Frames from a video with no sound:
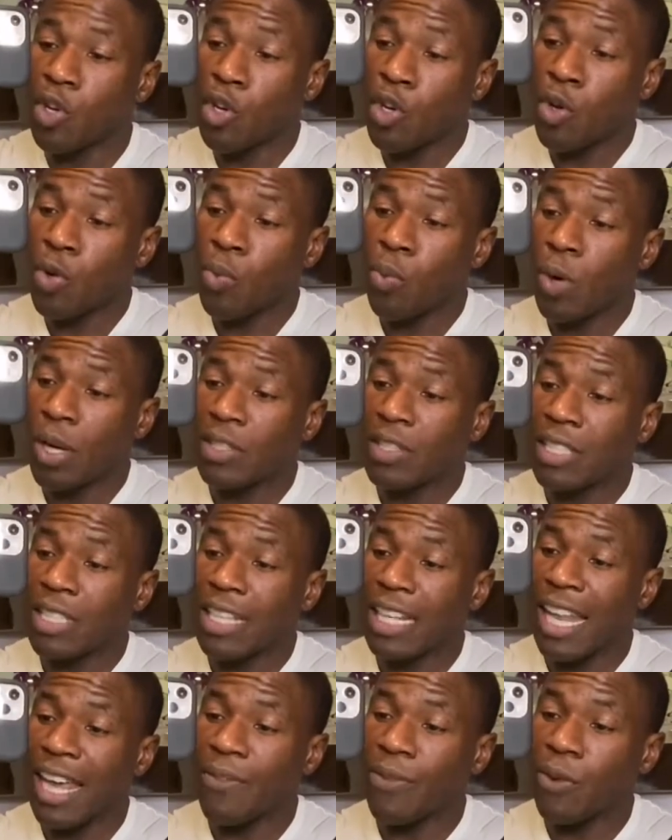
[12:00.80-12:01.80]
Once it's
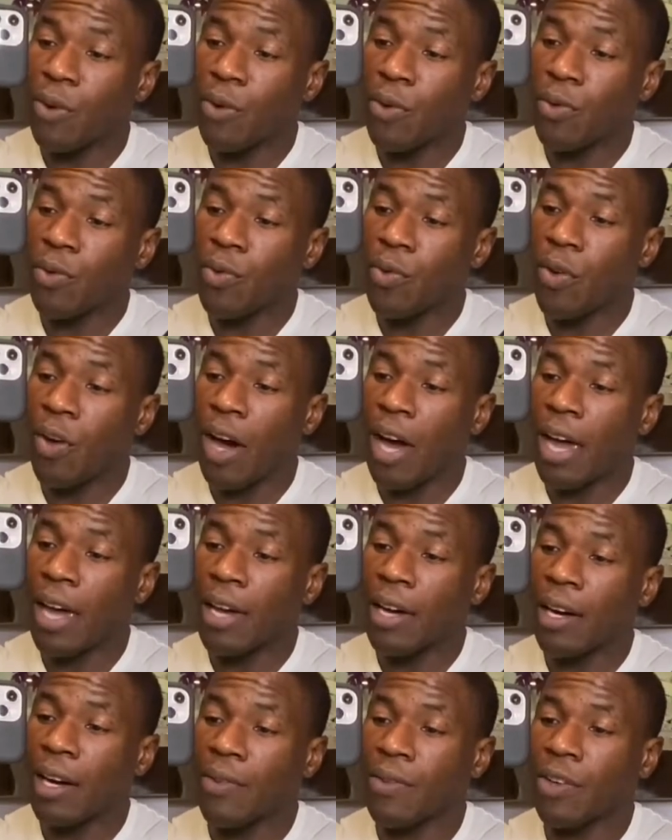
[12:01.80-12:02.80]
level, right,
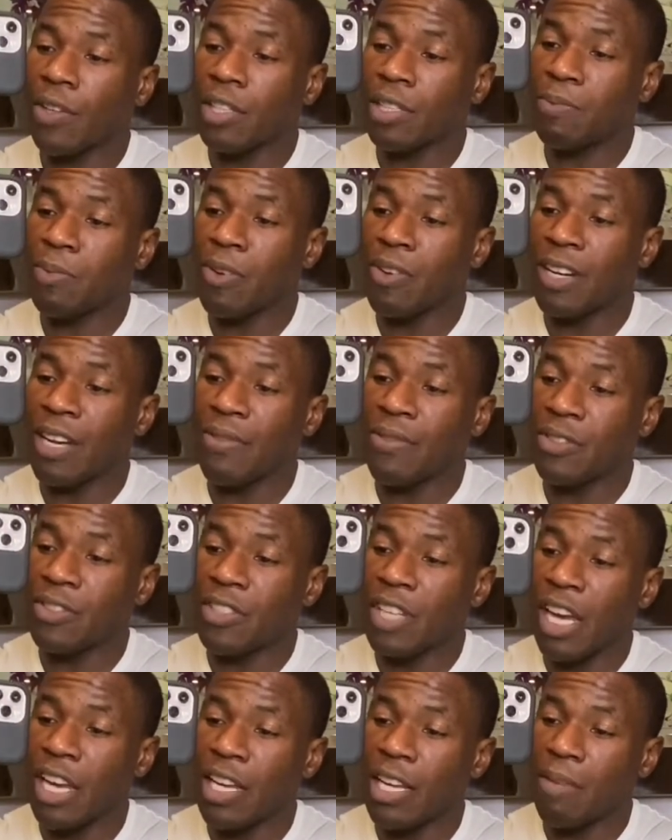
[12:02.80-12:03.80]
I've got the spirit level
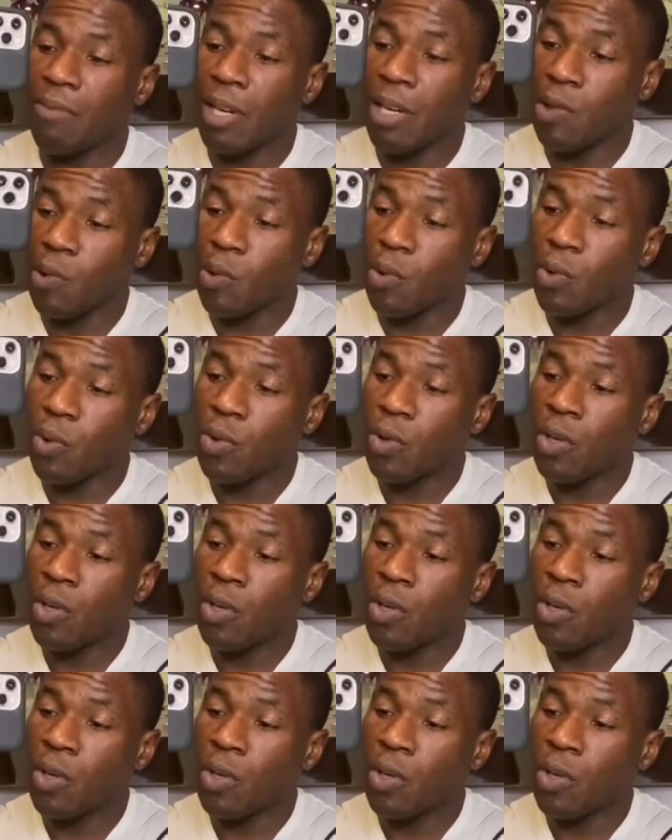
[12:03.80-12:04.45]
sitting in the middle.